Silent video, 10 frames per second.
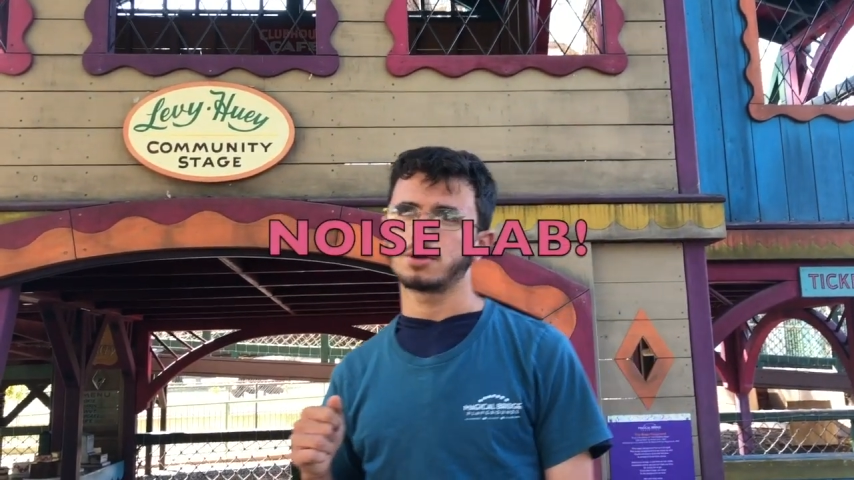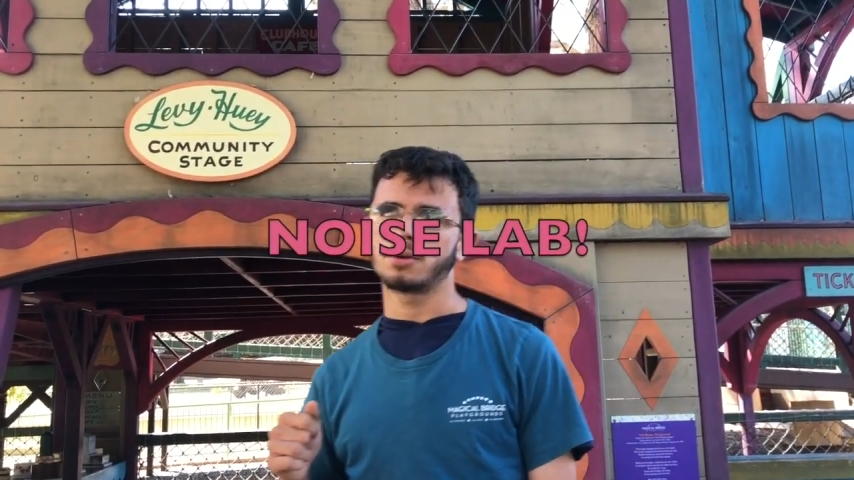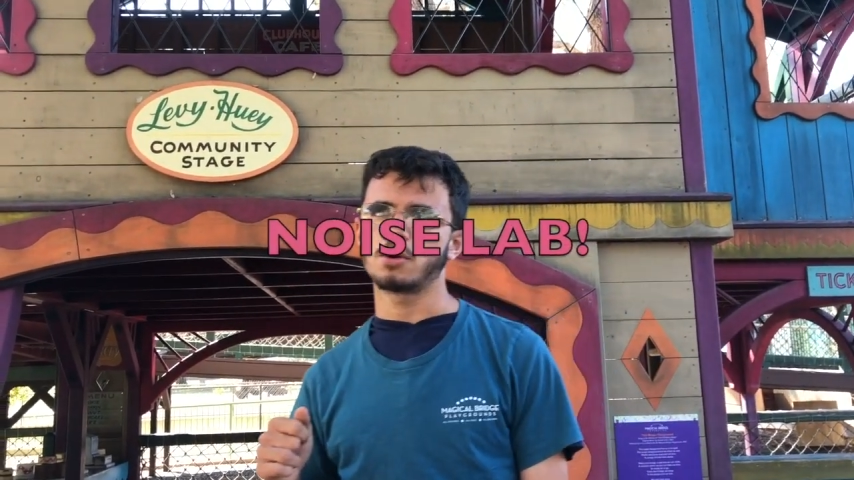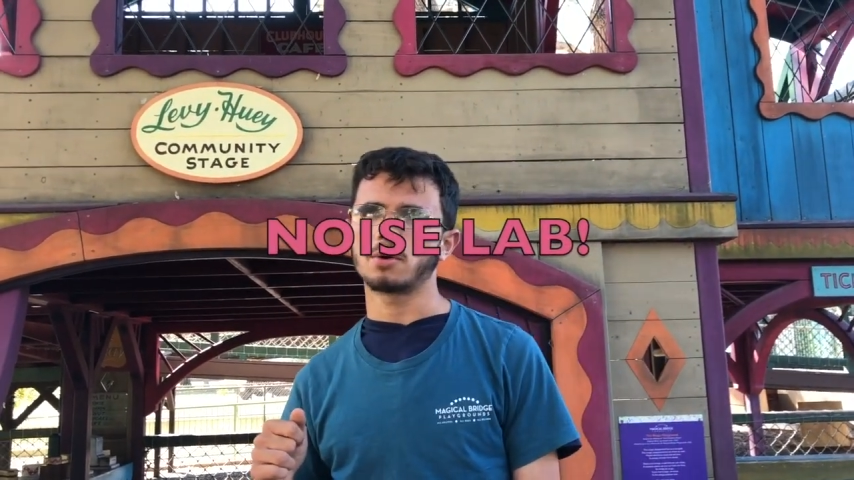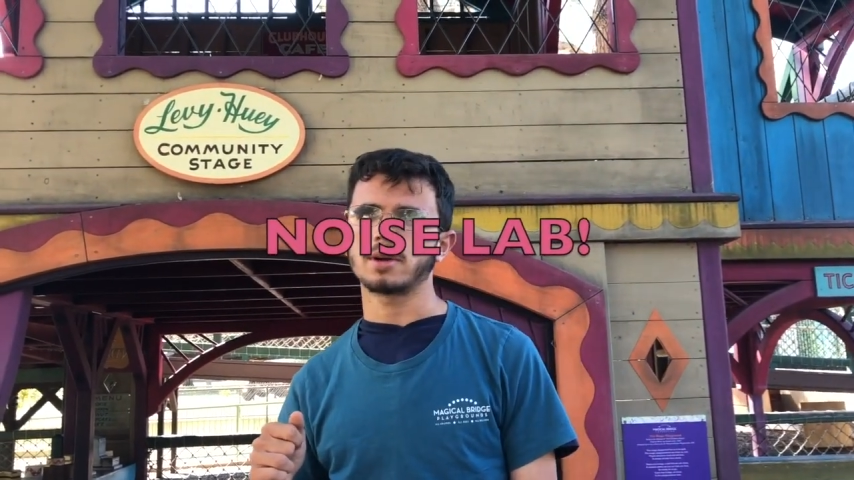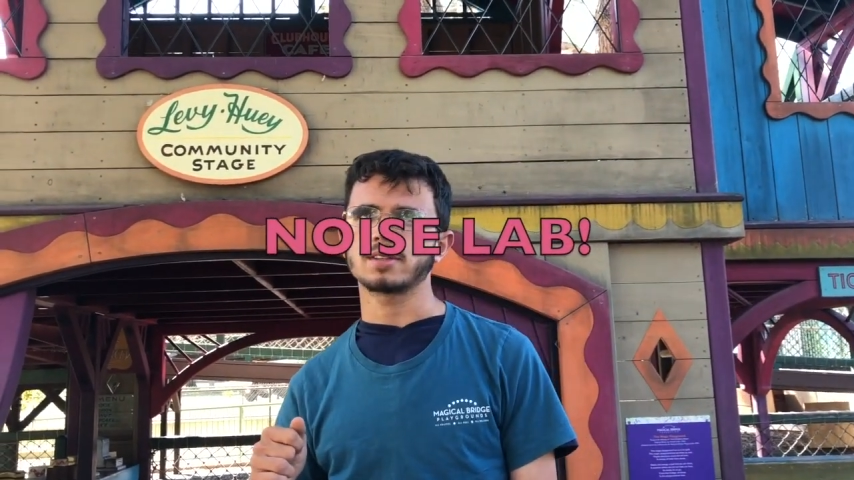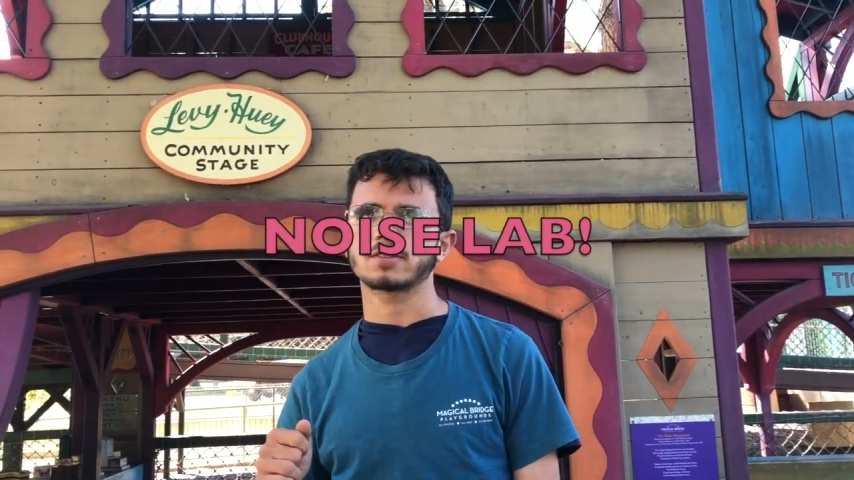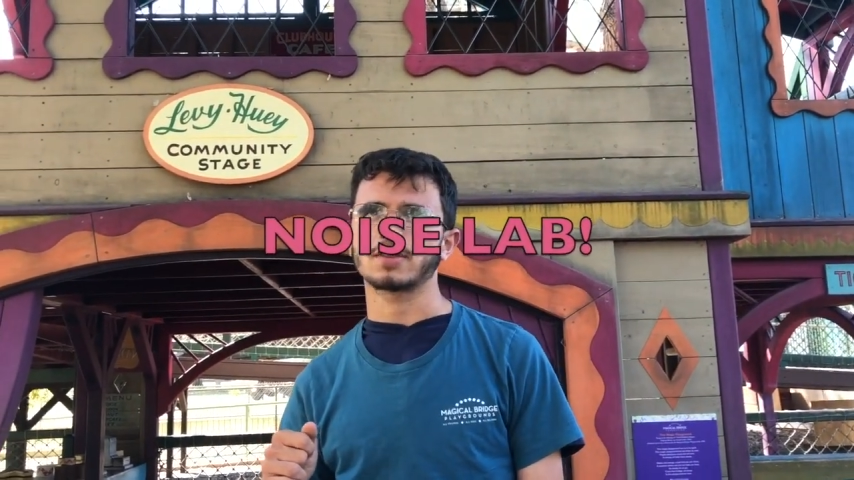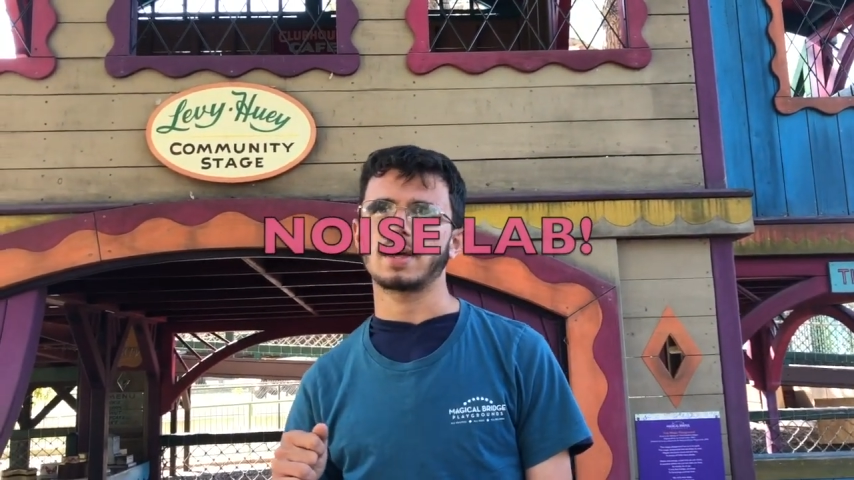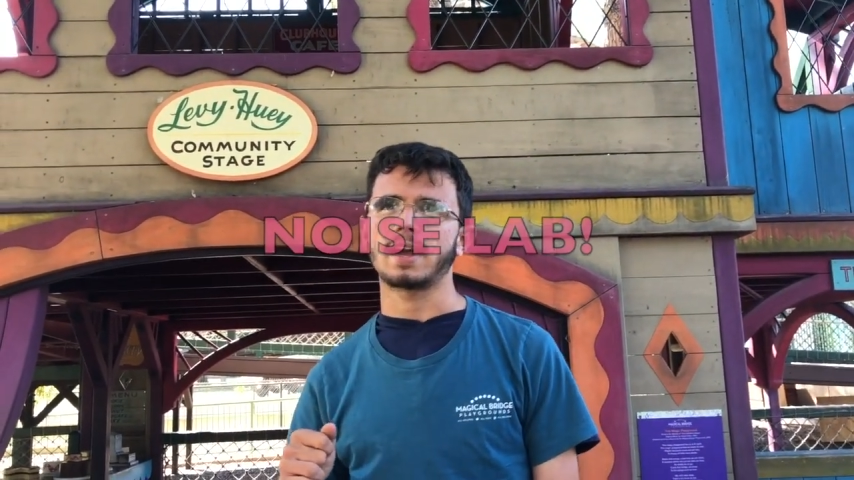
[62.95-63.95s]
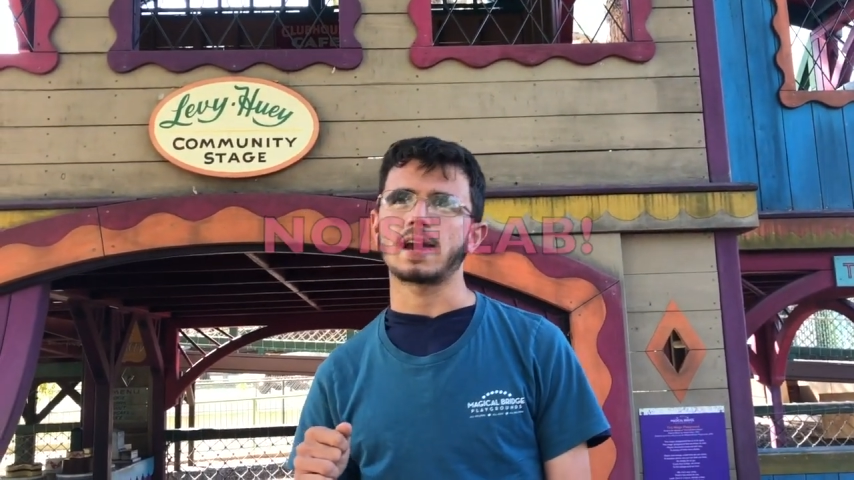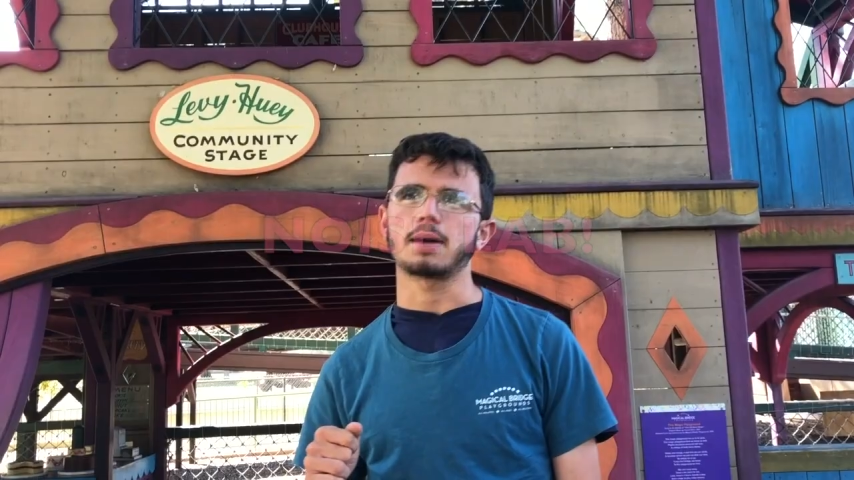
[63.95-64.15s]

Noise Lab,